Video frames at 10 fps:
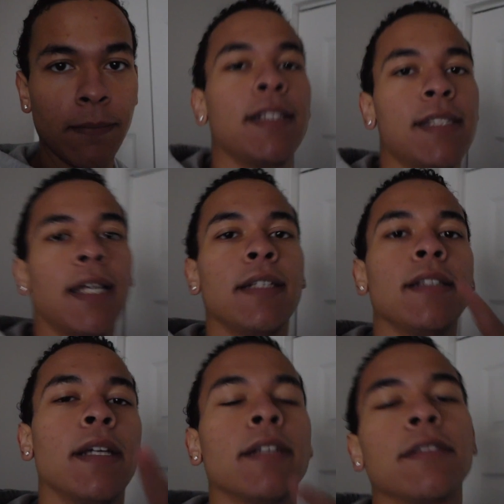I decided
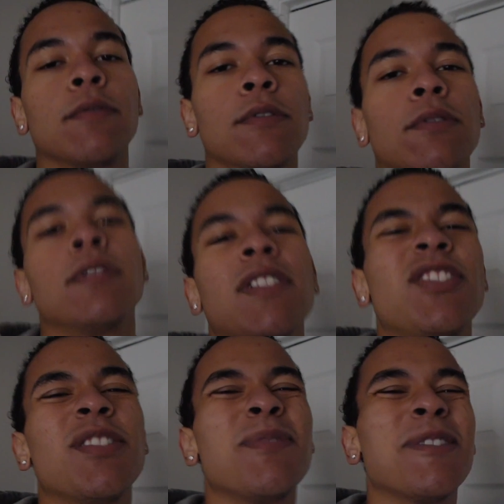not to record in the
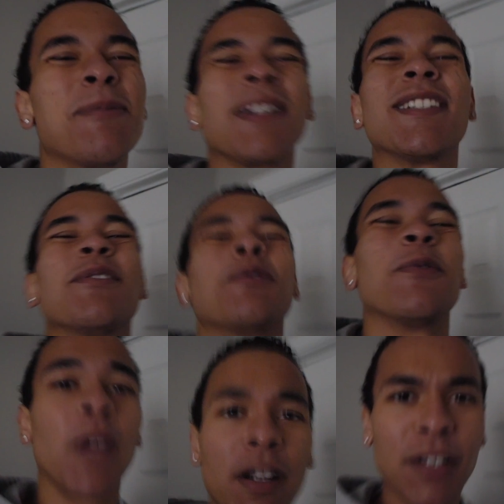gym just because it was
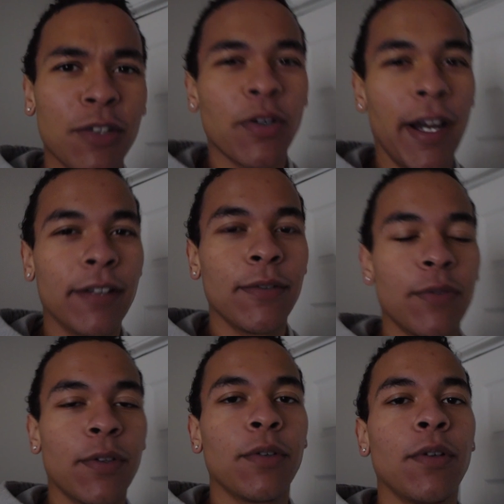very crowded
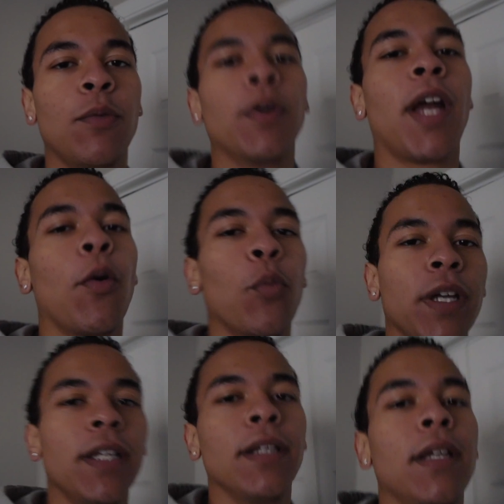for when I
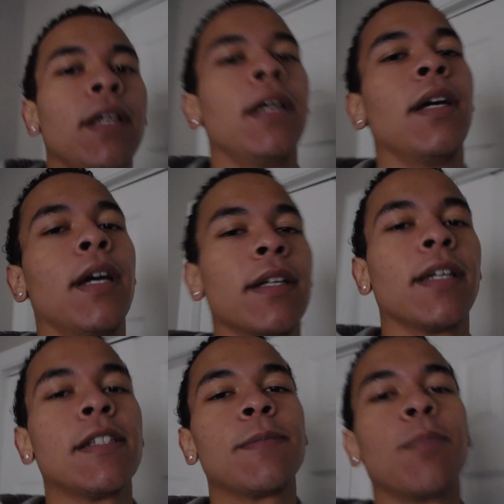went. I
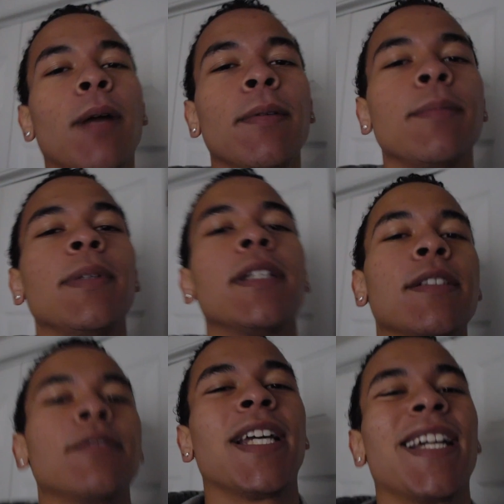guess probably because
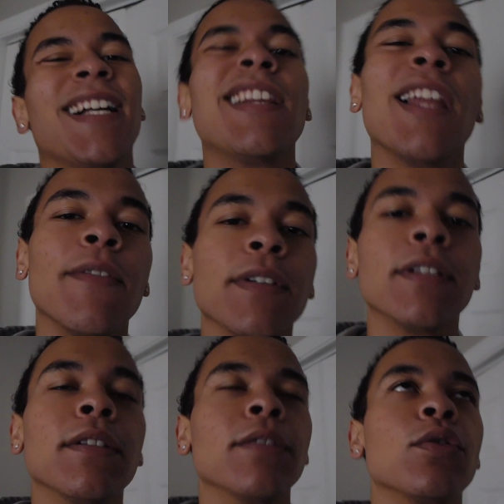it was like 11
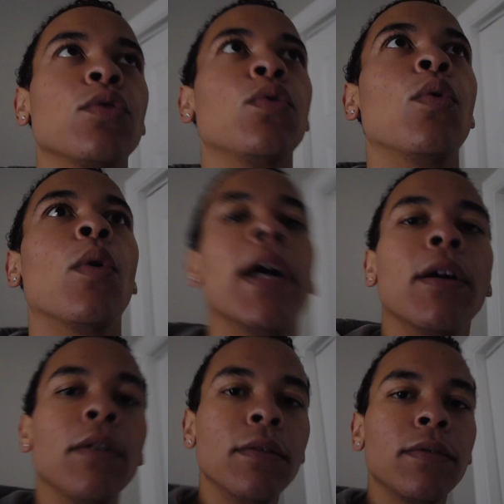or
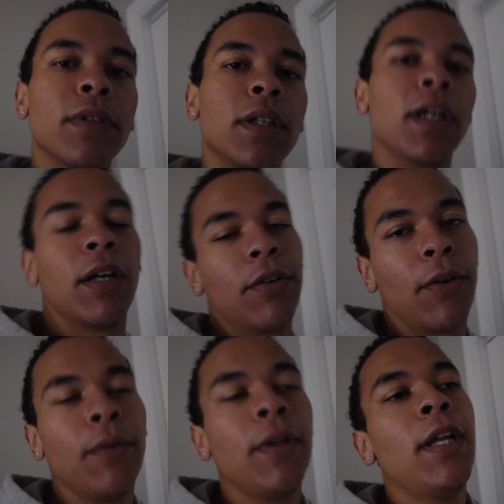12. I don't know.